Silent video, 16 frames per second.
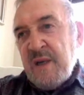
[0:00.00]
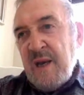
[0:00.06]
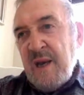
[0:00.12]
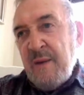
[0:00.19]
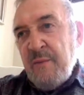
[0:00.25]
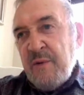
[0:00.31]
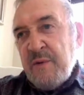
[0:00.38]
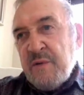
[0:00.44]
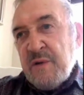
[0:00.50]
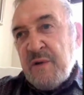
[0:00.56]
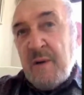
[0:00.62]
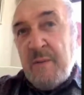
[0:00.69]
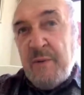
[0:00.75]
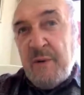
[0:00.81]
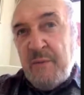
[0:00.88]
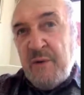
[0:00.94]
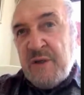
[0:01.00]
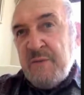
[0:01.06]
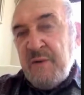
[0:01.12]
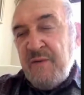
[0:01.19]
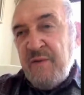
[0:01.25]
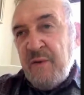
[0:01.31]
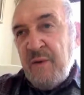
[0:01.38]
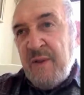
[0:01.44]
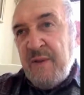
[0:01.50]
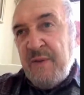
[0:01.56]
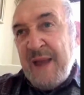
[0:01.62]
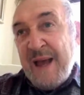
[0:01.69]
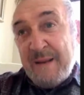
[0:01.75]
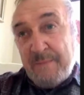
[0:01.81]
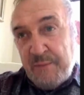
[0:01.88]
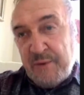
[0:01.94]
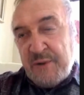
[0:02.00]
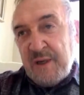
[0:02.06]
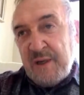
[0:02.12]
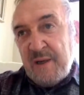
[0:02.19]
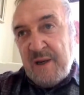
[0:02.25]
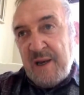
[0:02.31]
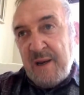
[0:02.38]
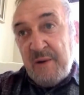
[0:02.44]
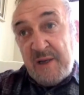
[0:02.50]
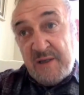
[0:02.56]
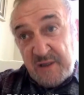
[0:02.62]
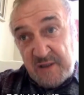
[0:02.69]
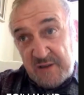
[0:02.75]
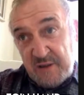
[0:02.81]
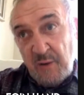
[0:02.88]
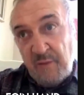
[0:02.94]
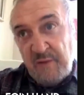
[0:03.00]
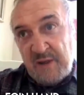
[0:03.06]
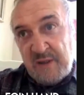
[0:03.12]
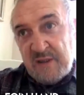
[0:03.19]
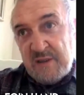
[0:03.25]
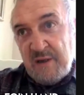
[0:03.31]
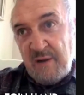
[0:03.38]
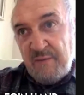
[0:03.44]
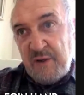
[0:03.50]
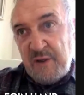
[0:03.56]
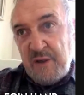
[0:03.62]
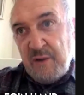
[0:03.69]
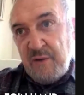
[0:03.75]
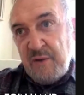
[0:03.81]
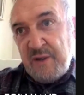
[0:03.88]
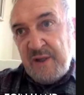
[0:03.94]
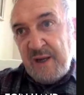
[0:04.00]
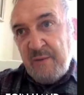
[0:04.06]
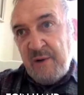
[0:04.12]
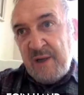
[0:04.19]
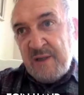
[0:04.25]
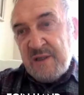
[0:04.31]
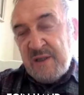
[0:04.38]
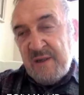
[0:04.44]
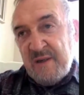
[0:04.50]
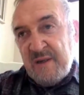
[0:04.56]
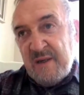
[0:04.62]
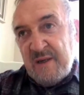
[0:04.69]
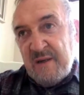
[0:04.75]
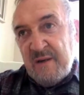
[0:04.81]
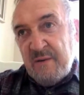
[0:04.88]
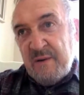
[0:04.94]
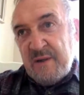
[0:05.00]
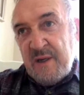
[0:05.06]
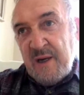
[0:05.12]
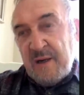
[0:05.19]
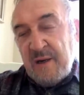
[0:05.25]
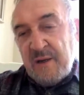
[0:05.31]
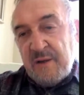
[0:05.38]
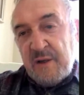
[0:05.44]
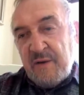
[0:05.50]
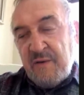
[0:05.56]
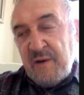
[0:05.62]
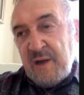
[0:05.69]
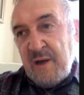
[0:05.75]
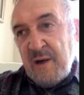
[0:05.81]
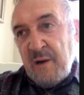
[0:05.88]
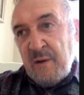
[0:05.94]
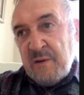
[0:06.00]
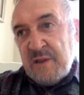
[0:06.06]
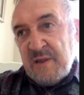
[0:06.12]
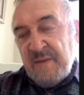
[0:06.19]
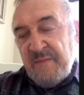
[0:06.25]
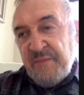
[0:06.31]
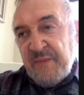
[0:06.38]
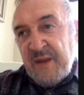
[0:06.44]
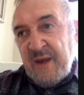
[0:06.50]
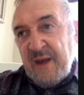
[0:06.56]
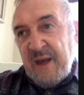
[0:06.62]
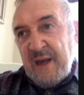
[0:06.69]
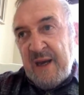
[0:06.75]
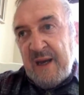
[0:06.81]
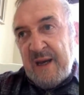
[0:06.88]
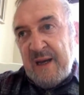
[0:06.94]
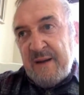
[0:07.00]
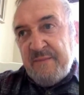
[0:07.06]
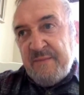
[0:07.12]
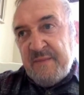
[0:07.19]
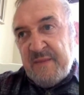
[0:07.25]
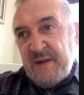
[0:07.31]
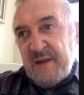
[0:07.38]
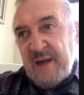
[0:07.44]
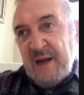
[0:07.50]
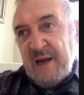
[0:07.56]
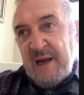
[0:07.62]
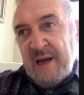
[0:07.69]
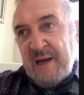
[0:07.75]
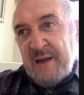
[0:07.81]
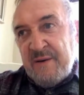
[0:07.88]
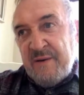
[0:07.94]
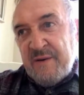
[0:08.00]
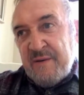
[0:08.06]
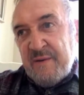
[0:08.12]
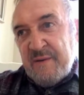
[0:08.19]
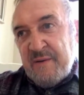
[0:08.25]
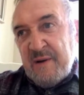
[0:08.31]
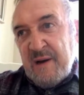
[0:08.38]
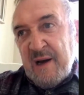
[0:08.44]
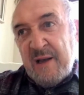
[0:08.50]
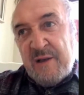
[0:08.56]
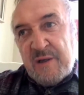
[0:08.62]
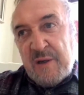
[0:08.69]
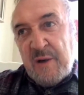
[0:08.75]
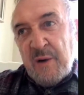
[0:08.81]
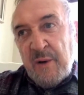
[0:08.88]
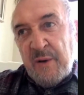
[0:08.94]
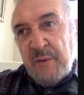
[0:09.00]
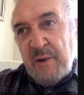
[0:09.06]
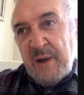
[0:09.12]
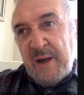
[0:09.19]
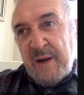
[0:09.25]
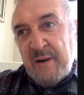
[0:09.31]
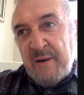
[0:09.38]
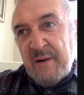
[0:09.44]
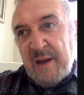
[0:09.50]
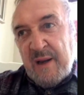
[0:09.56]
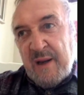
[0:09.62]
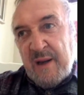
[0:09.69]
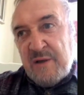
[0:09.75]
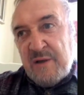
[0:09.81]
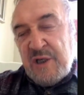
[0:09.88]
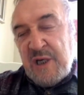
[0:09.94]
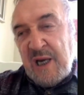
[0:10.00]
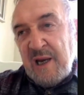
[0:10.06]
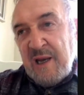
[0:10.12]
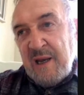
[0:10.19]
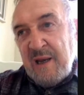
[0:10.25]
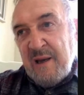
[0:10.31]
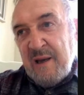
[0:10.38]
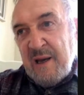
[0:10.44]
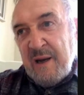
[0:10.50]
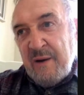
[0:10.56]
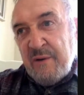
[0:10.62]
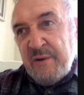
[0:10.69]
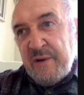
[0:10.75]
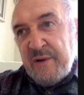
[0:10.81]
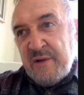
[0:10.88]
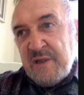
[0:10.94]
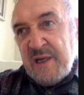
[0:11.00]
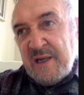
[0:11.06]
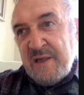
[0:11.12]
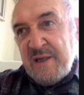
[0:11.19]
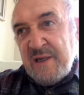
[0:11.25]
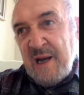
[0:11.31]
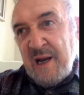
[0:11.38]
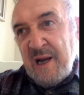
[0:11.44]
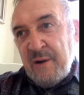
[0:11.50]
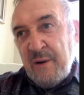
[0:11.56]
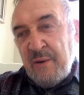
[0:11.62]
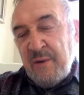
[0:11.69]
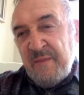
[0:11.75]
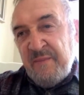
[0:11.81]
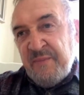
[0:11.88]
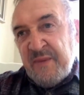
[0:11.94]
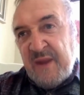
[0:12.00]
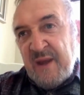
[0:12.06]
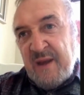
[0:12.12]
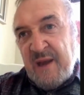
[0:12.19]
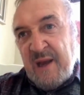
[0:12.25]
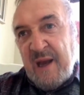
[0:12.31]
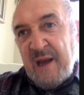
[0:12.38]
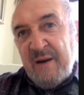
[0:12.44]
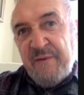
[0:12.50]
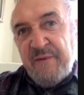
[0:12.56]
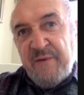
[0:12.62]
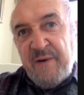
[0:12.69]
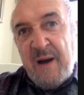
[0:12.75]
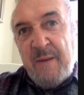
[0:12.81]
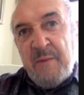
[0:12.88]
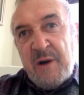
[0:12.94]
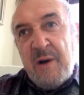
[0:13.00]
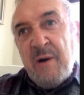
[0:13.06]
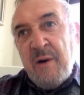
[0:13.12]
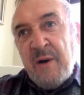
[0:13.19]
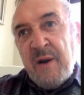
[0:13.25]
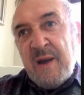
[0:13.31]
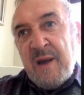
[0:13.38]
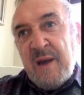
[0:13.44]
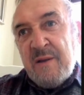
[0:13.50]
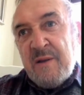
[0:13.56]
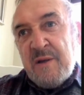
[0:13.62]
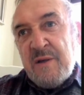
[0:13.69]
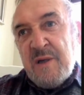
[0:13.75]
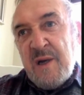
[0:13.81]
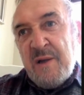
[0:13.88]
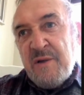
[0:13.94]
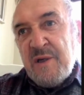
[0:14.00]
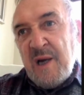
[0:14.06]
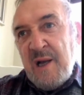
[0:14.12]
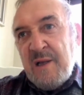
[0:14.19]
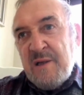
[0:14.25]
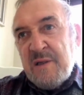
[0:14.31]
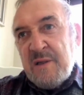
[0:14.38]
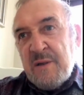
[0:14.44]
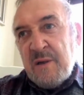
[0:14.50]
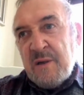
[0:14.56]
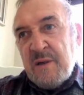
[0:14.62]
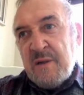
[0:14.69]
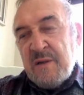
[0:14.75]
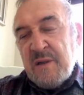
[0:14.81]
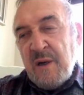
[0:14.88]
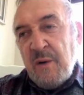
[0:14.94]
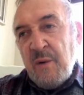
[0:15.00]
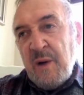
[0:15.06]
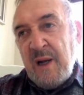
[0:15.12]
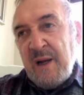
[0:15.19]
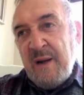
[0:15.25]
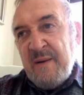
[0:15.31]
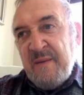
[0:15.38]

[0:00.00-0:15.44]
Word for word: game, which was a couple of months before that particular game against the Soviet Union, that was, when Don got the 3 goals. And I'd scored a winner against Chile out in Santiago. From a corner kick that John Giles took. So